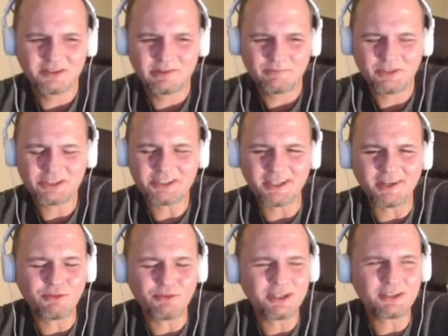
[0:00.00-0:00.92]
You see, I've
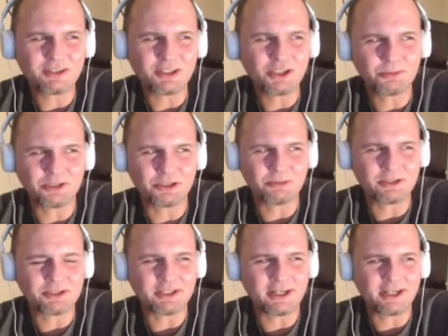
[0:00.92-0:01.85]
read a little bit
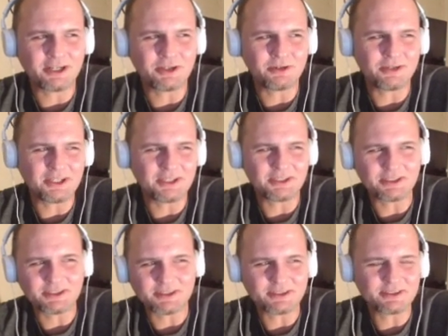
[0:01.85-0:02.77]
about the IRA and
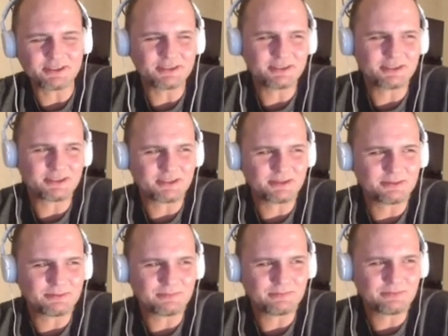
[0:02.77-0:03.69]

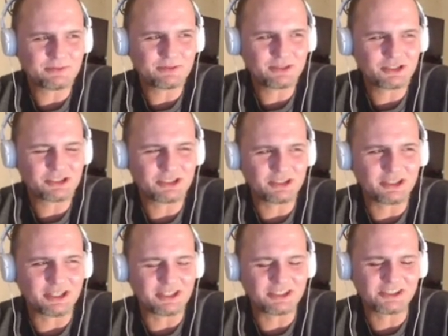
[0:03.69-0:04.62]
the shit.
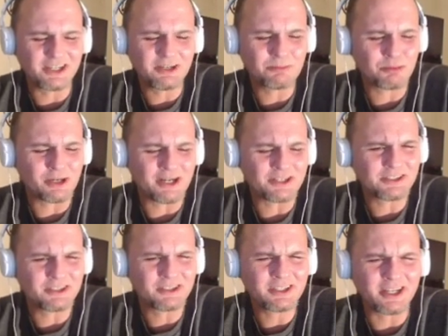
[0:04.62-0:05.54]
Like, is that a
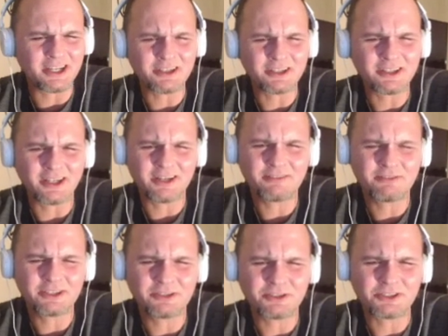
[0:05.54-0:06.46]
Protestant Catholic
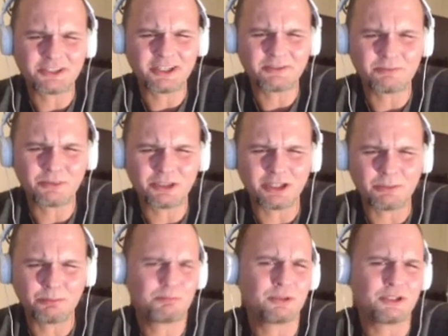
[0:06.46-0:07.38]
conflict, or is that a
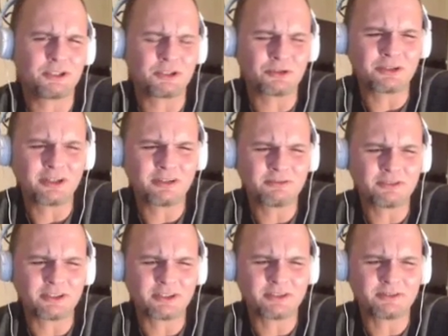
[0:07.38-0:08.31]
political
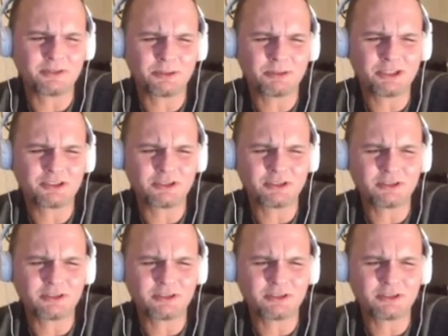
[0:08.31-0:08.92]
conflict? I'm not sure.